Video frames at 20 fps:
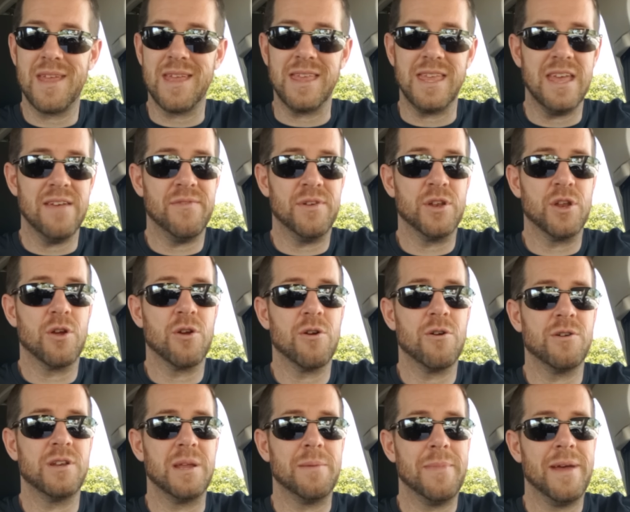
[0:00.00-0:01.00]
given to
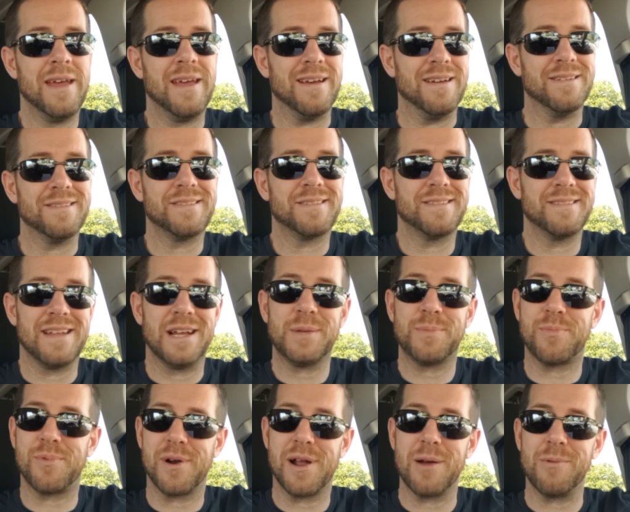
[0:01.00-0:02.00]
her demands. That's
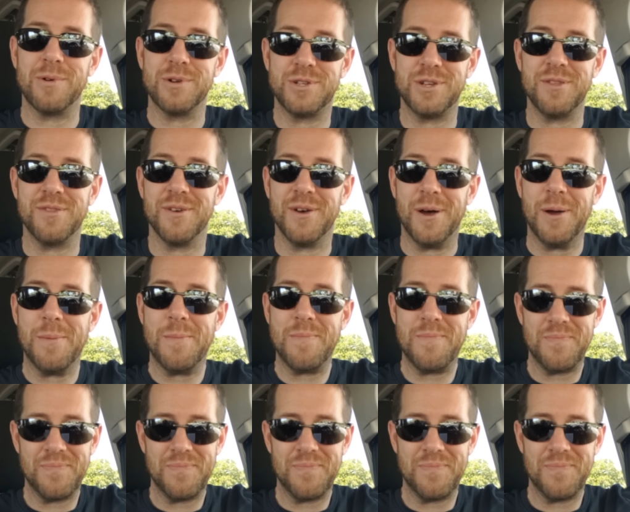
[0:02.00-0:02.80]
probably what she thought.